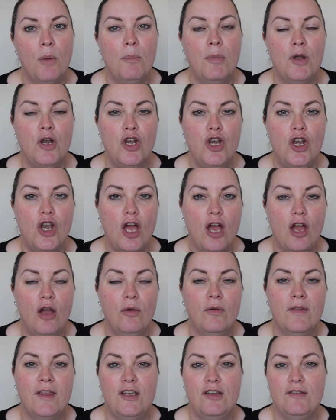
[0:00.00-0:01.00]
But
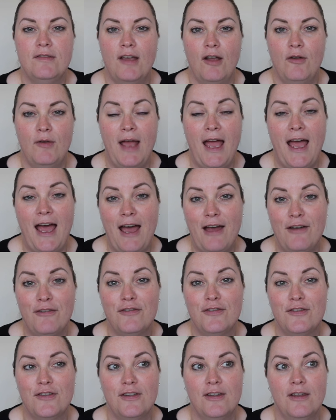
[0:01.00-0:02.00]
know that you don't
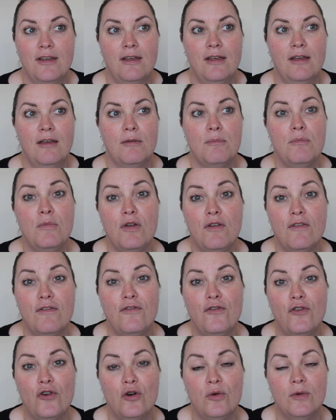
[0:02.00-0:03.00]
have to move
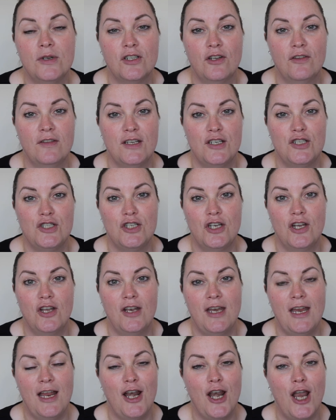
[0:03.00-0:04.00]
forward on this
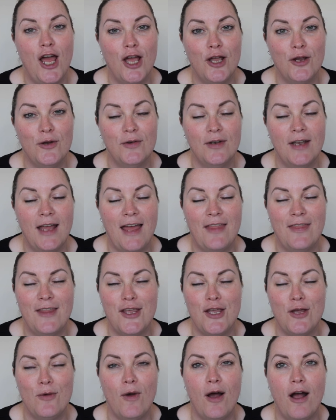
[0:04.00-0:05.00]
journey alone and
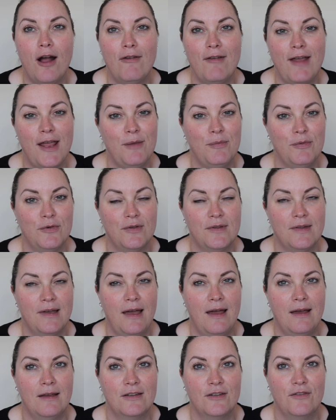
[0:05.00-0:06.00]
that you are able to
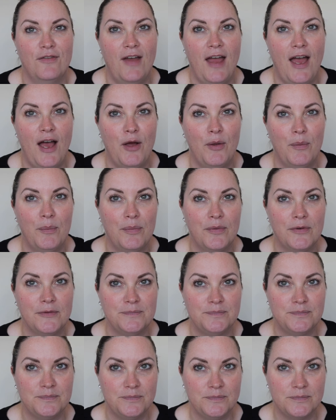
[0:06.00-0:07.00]
ask for help.
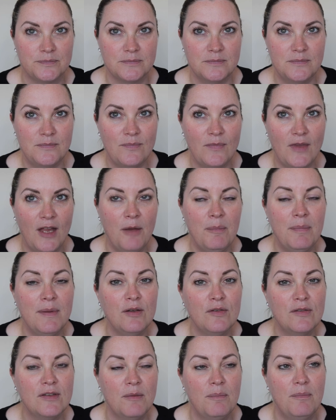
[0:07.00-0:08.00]
I
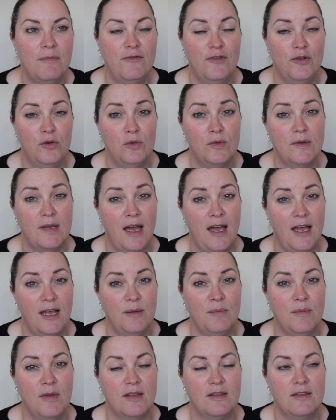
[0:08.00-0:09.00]
built a
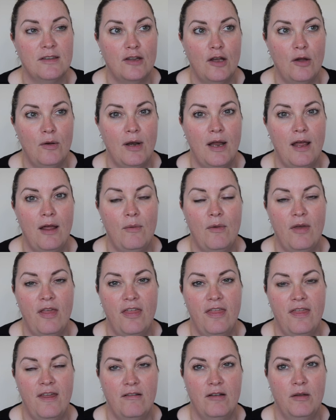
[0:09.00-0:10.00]
full-time solo
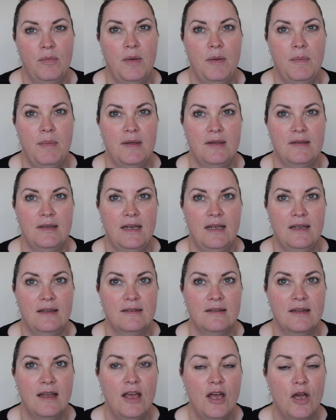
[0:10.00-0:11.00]
therapy
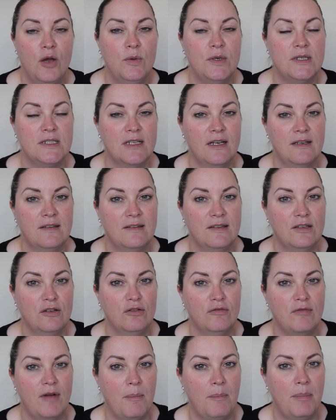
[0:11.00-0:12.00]
business, which I
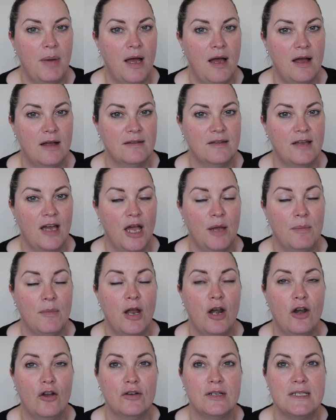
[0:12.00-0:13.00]
still run part-time
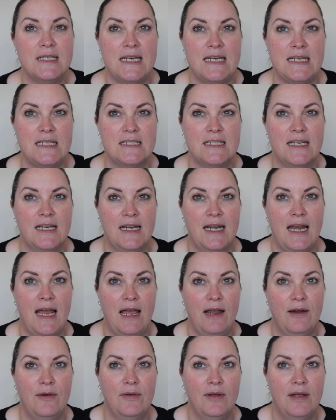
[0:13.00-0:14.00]
along teaching
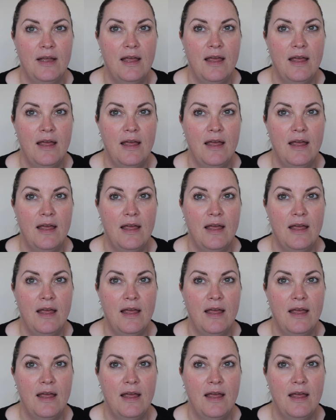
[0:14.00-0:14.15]
now.